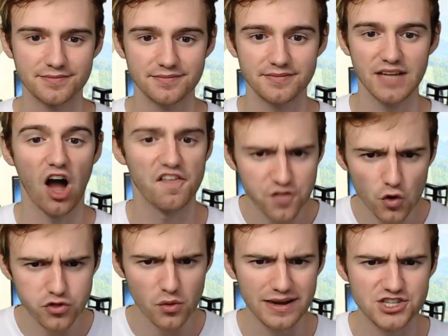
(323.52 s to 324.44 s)
Our fourth
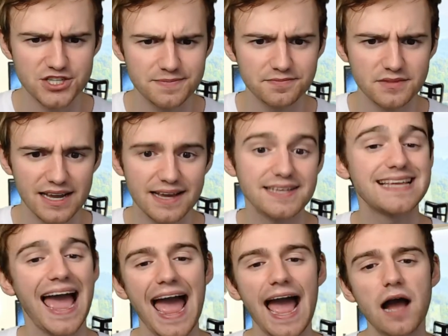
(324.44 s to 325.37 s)
question is,
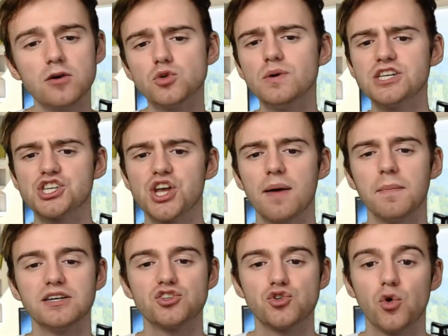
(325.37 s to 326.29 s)
how do I share my
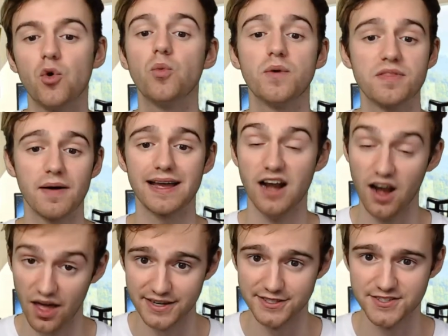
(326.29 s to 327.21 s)
tour with my
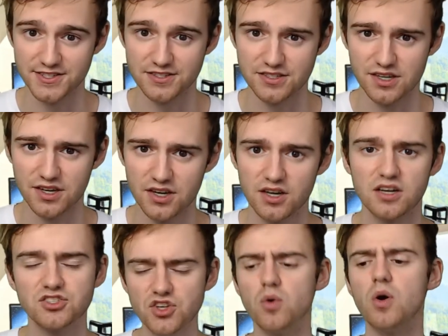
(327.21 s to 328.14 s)
clients?
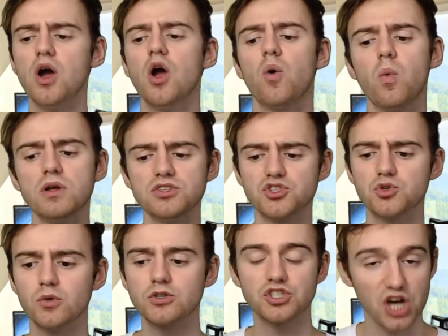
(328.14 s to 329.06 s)
So once
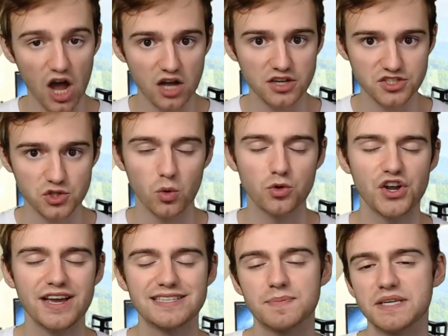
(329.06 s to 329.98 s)
your task order
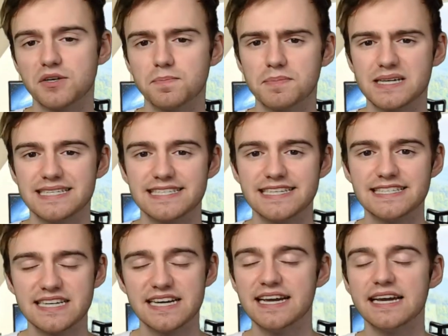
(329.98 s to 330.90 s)
has been completed,
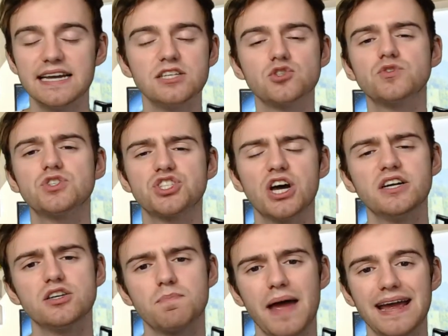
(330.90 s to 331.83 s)
it is
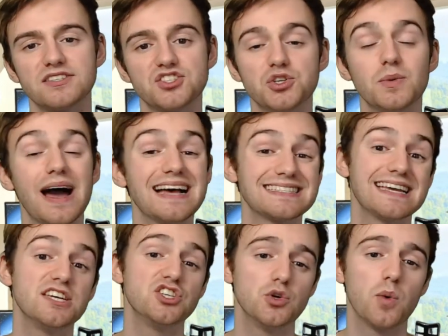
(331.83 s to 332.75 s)
returned back to you as a
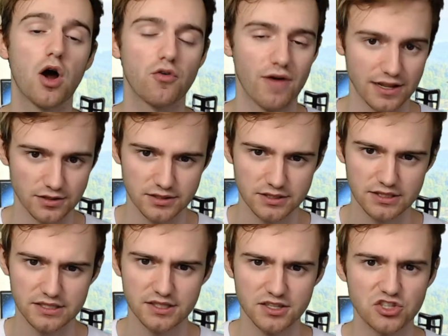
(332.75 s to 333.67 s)
URL.
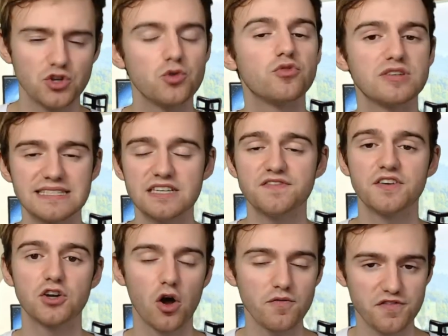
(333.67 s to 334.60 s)
So you'll receive a
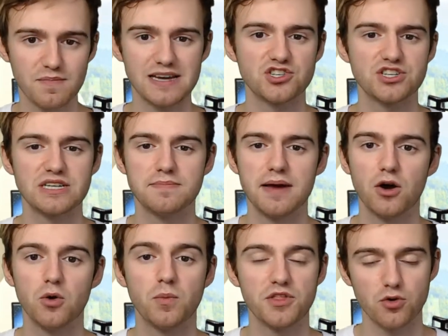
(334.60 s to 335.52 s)
confirmation email
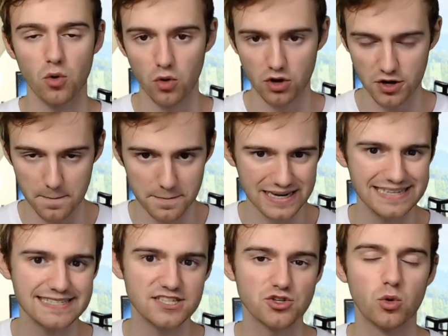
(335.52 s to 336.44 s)
with your
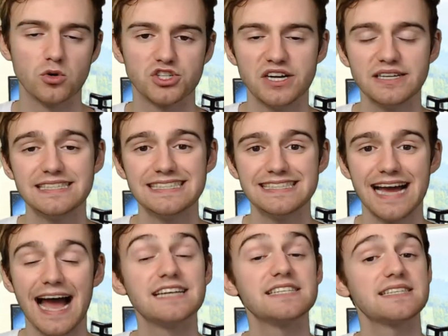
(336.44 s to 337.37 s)
completed order
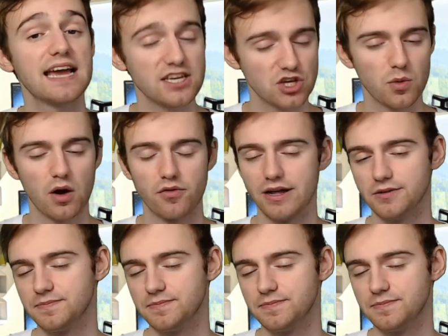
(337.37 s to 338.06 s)
and a URL.